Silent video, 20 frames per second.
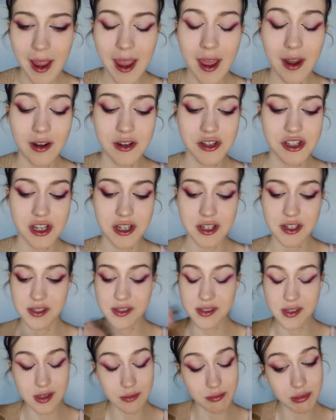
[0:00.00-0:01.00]
my energy
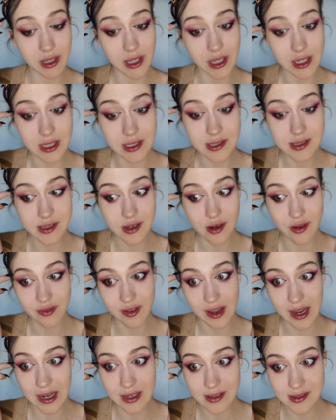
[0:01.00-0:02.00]
just depleted so
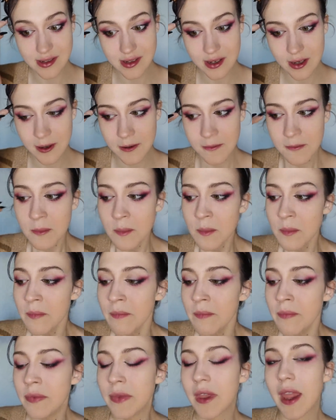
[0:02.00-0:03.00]
fast.
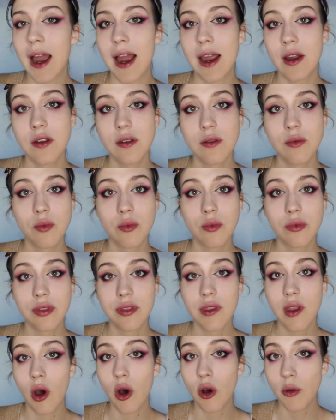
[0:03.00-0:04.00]
I
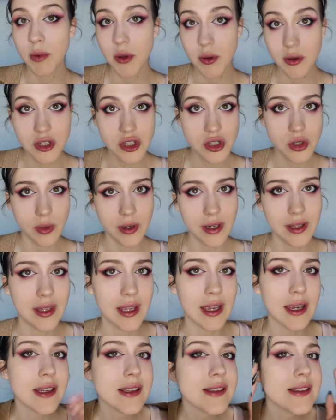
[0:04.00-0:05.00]
hope you enjoyed
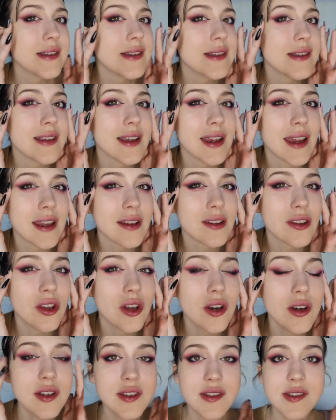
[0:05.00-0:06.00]
this. It
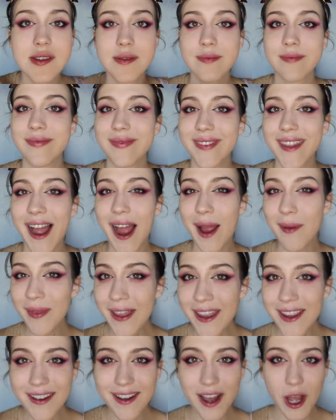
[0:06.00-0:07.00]
looks. I'm
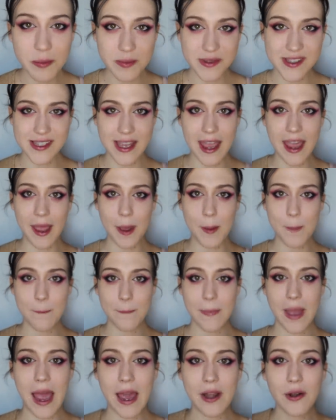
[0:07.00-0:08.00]
like upset.
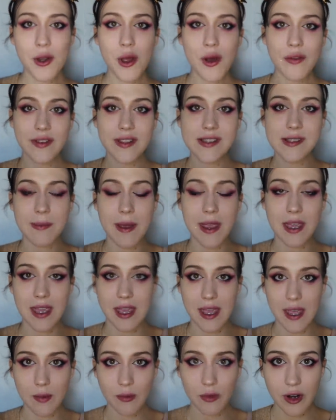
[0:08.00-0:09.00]
I don't know if it's my
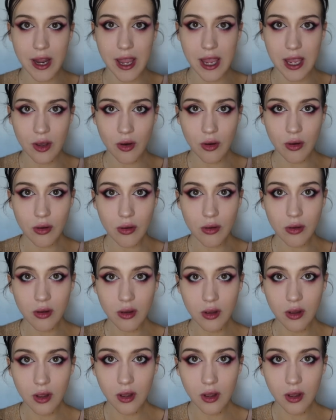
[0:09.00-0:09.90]
camera angle